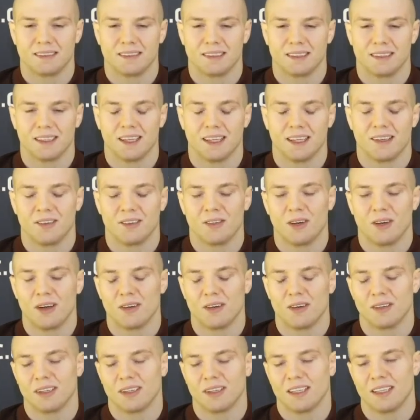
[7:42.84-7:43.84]
don't know
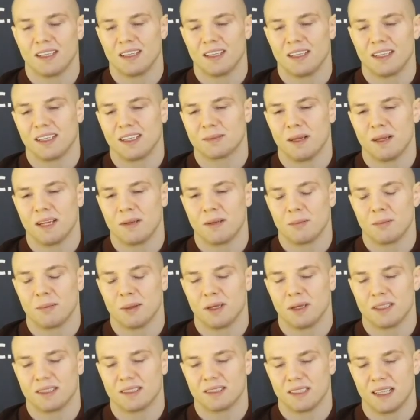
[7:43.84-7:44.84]
how can I explain it,
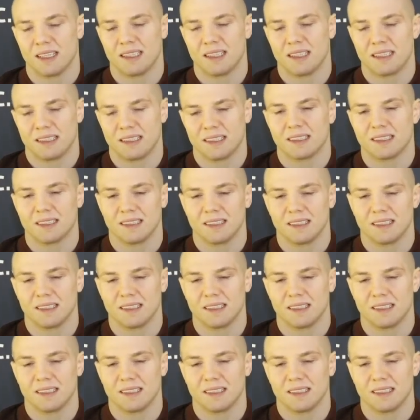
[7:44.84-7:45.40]
but it's like